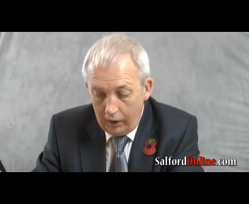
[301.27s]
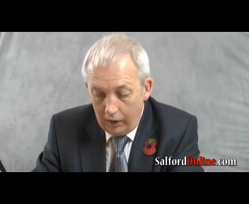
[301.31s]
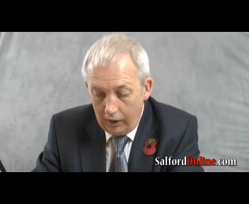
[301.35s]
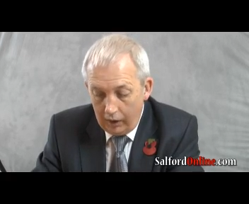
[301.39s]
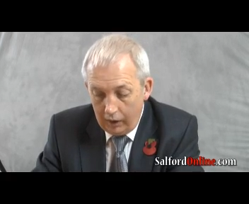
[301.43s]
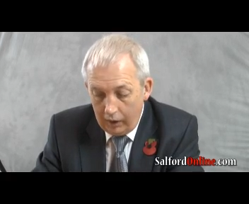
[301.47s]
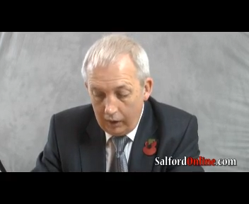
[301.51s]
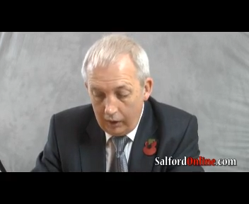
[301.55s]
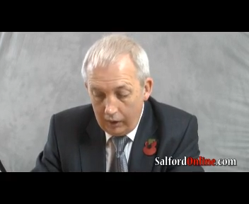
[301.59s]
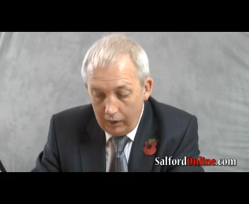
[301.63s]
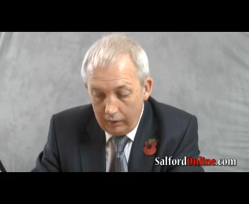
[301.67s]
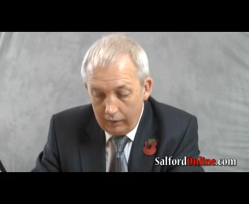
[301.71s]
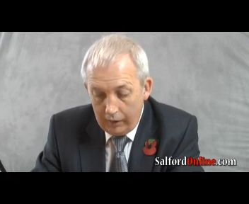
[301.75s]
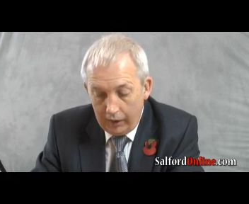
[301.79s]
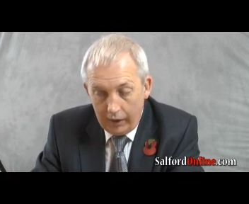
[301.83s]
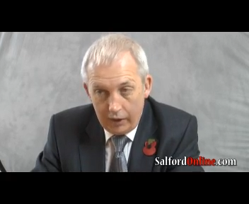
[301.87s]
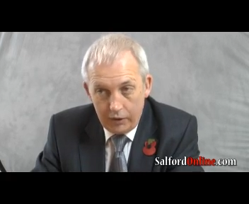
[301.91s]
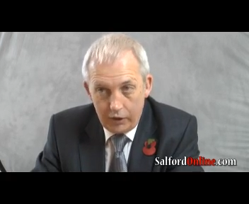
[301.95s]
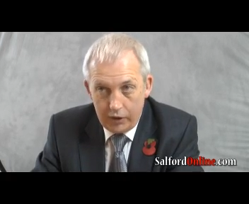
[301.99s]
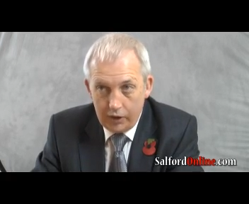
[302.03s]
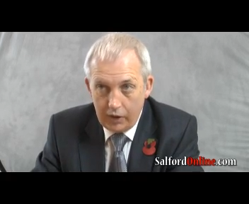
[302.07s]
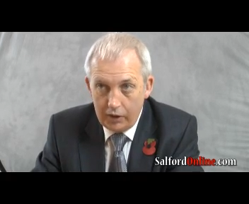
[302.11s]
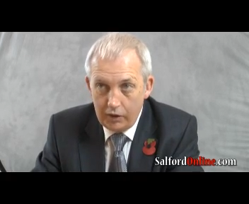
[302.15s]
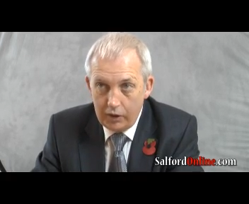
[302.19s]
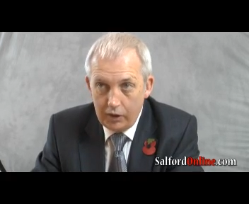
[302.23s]
I
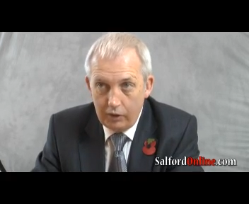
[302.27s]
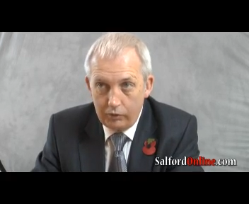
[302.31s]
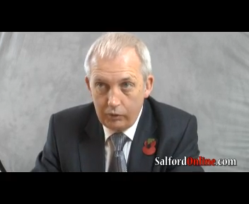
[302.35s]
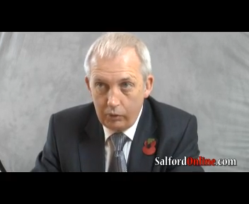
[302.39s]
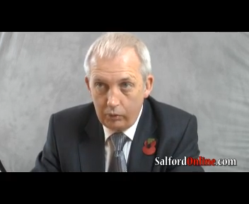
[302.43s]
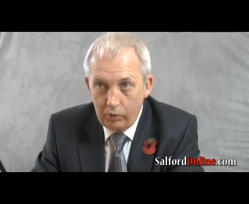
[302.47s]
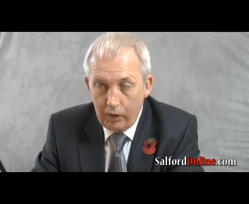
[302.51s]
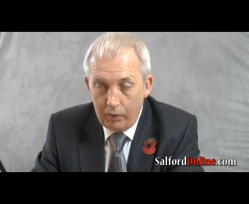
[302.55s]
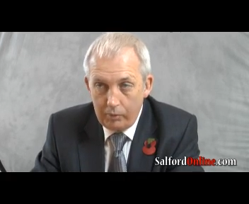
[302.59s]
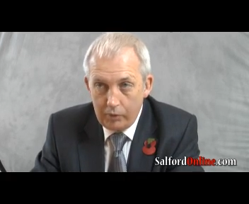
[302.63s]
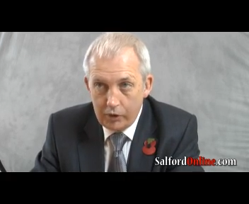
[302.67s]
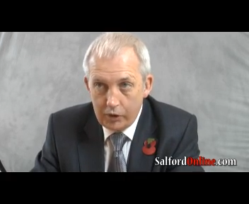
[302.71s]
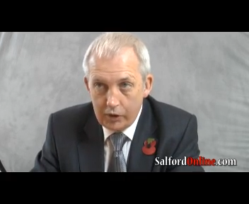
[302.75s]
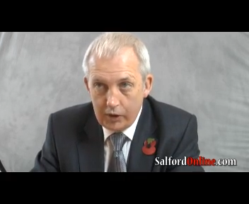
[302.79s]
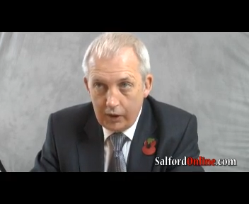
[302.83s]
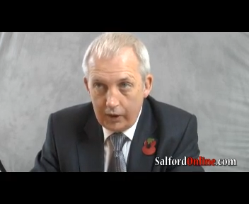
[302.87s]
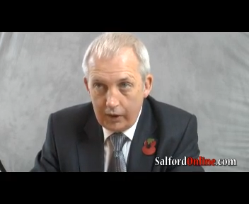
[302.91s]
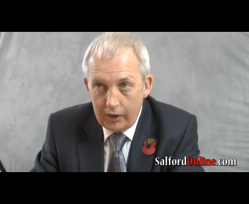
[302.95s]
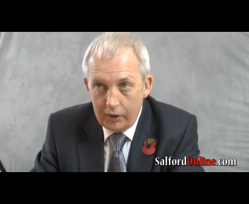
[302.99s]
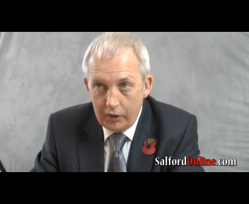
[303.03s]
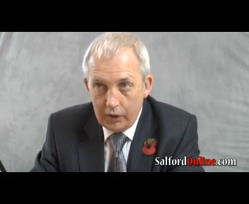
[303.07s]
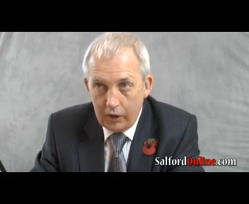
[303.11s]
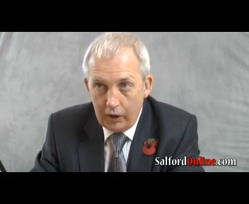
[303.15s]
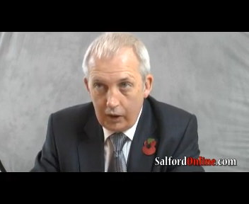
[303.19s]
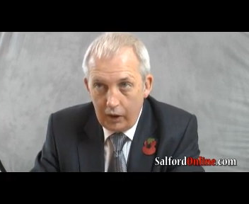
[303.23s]
intend to have a
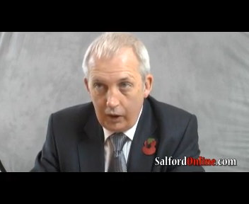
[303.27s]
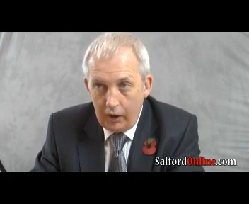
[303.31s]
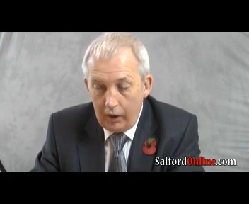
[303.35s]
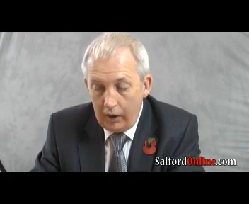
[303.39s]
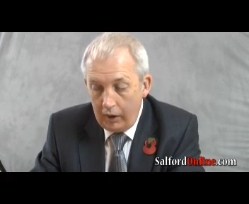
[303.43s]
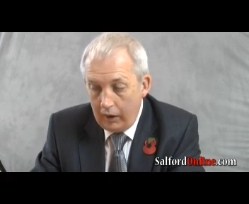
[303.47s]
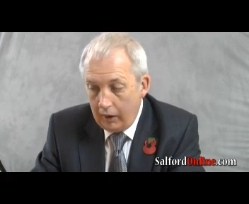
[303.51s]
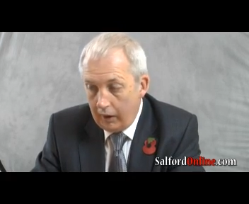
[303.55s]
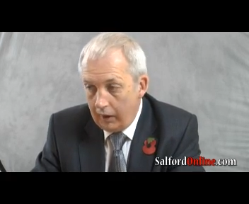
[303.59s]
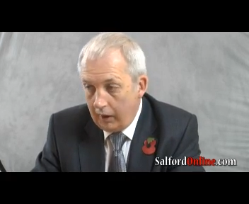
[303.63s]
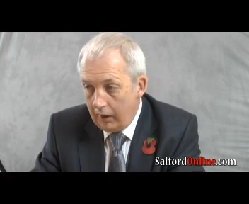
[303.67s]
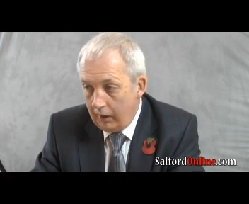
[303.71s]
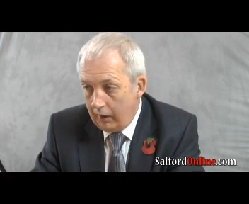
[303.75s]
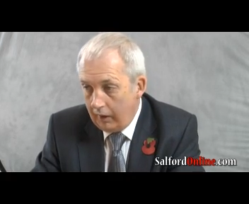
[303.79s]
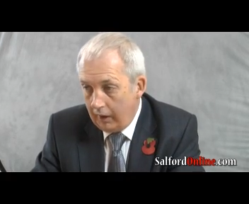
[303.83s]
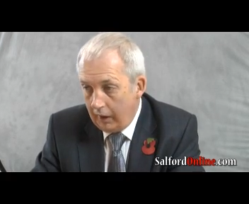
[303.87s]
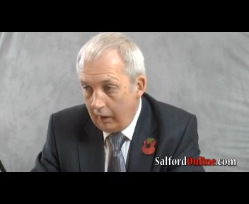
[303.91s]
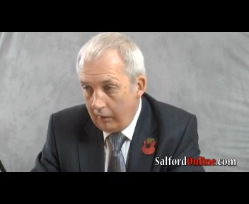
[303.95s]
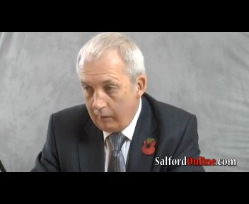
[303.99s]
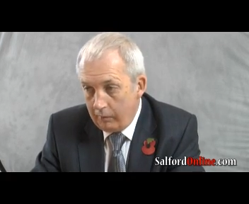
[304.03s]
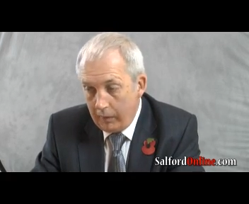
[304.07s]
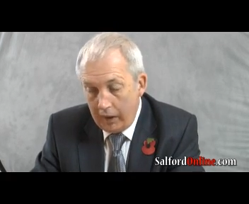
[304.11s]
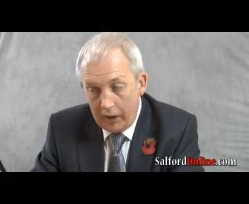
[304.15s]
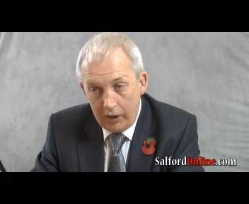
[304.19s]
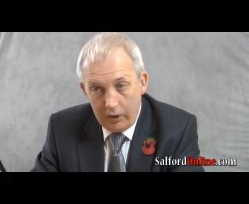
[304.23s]
website.
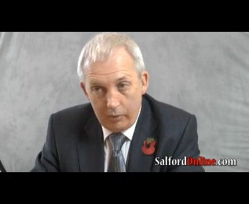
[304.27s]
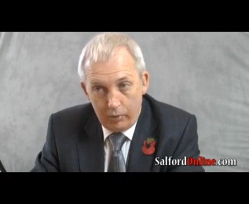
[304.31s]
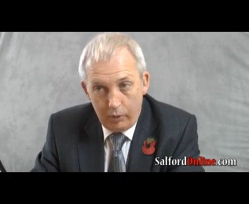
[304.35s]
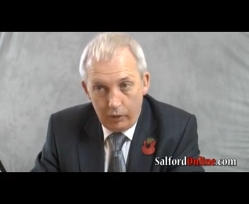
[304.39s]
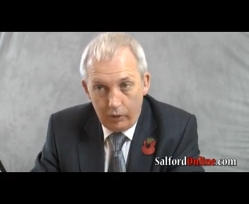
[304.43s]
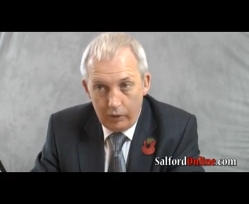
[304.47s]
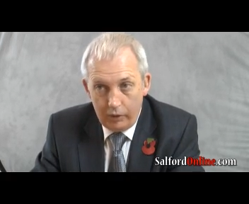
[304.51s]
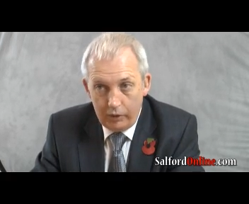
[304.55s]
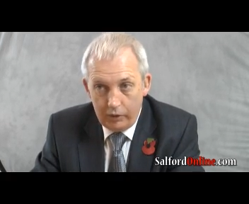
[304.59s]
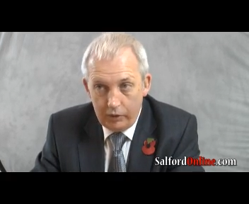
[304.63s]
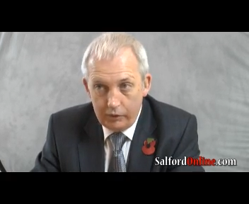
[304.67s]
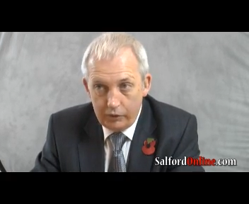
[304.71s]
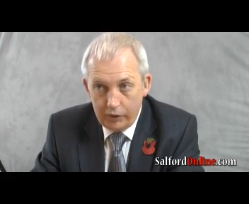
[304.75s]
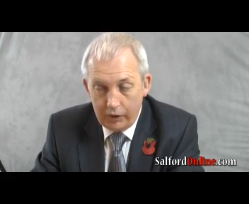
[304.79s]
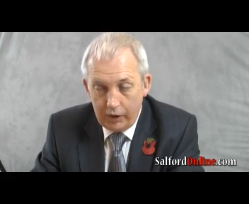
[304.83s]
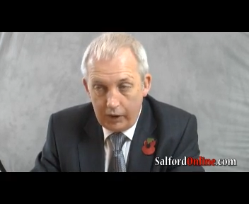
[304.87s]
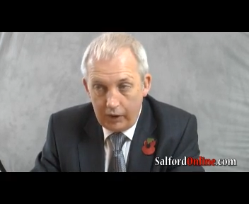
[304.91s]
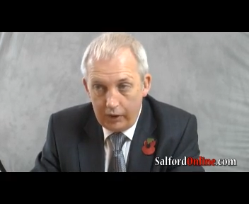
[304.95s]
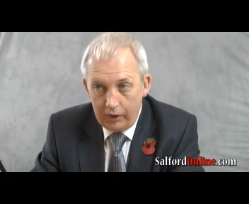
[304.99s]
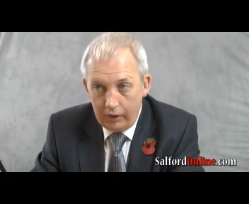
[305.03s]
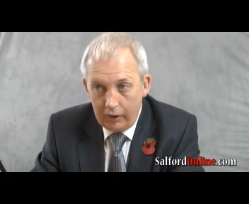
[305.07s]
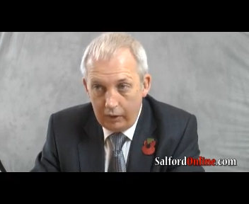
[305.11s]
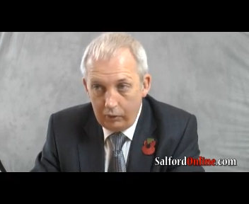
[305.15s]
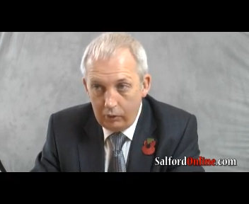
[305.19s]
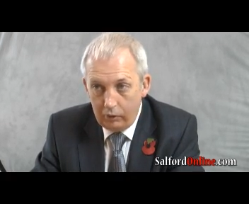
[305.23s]
I've made a point of saying I